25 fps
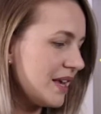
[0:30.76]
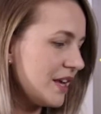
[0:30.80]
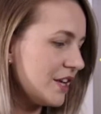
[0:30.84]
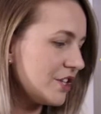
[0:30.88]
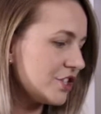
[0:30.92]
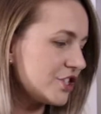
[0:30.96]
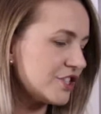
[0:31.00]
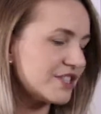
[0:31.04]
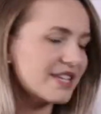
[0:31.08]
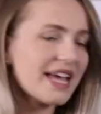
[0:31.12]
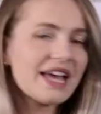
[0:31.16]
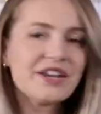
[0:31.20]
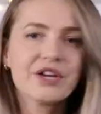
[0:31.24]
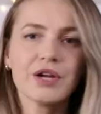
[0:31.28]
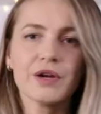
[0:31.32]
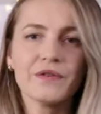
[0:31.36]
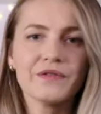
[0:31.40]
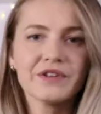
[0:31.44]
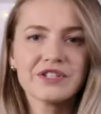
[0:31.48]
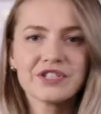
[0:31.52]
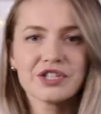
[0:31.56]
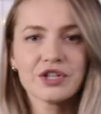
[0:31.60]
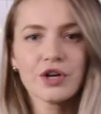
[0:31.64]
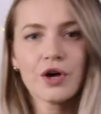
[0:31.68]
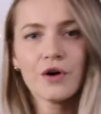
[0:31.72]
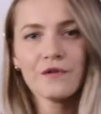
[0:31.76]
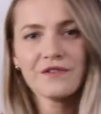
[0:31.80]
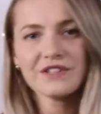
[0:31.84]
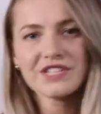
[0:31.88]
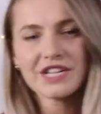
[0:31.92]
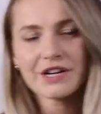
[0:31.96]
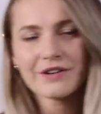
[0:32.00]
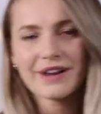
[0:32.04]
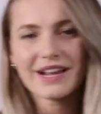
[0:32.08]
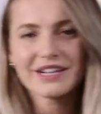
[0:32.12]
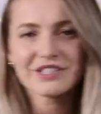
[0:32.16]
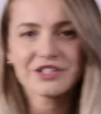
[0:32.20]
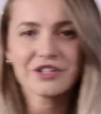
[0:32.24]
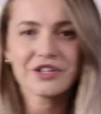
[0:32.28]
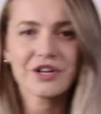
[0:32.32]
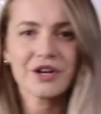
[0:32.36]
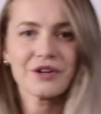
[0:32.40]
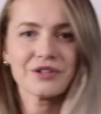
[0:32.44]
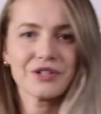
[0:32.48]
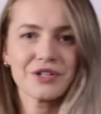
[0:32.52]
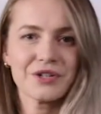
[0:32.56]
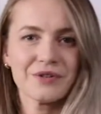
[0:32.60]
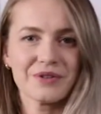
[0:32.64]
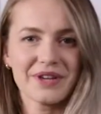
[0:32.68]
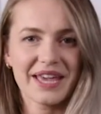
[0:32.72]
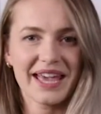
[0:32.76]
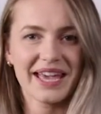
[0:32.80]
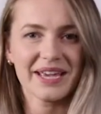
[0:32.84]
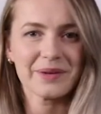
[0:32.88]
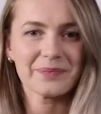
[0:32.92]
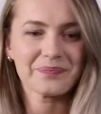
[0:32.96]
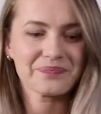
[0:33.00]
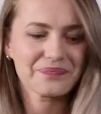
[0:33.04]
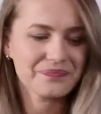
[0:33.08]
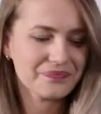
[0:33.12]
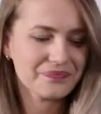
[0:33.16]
Just head over to coffeedirect.co.uk.